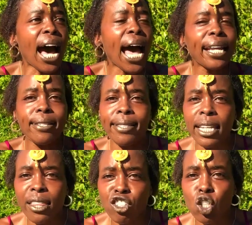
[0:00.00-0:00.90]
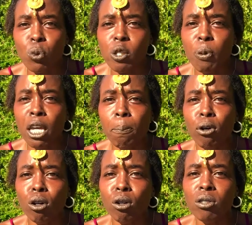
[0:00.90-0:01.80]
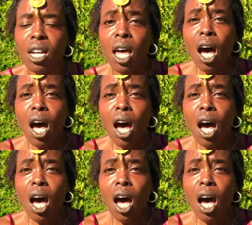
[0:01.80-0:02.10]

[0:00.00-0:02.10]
I could see that she was being pulled.